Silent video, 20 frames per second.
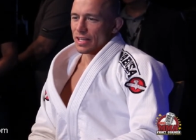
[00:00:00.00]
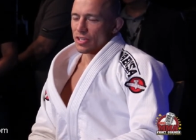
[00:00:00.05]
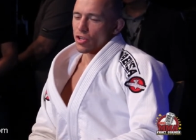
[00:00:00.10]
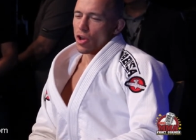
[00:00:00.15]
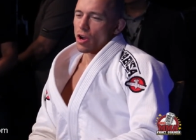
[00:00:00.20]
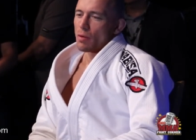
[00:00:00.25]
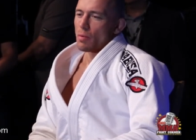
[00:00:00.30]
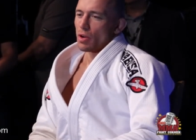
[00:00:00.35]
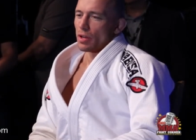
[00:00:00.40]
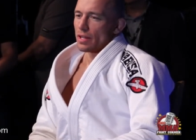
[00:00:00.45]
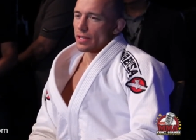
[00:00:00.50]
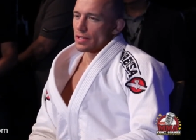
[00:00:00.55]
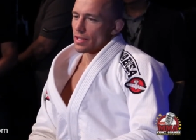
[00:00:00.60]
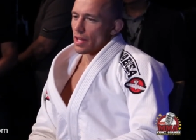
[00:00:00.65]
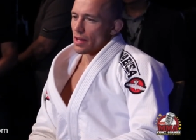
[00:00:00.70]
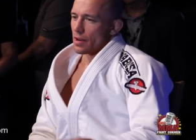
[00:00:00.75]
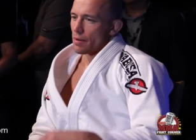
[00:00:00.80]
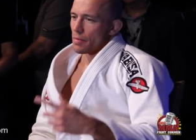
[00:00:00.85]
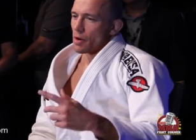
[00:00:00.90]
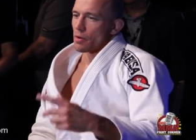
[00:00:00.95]
It's normal. It's
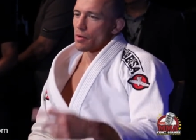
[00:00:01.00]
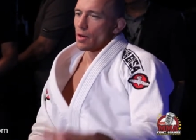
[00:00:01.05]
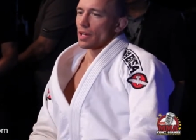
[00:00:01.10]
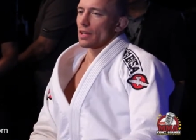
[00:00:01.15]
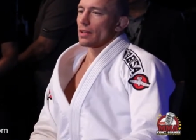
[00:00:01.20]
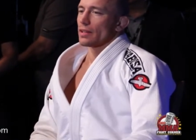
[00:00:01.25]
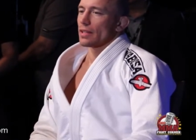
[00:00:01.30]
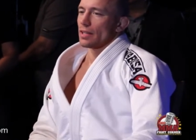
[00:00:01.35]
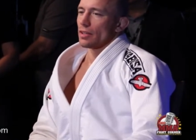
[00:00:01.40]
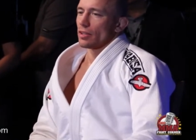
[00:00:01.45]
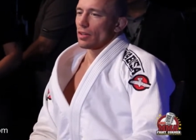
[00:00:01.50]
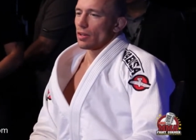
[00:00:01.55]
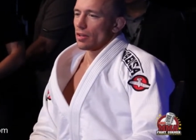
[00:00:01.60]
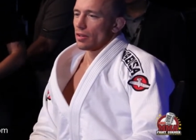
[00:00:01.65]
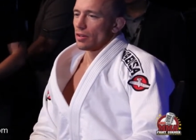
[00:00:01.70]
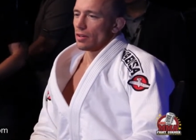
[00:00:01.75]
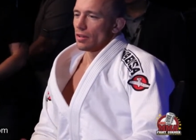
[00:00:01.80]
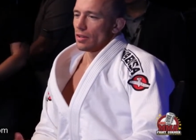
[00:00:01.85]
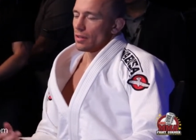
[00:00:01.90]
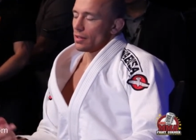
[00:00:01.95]
the number one contender.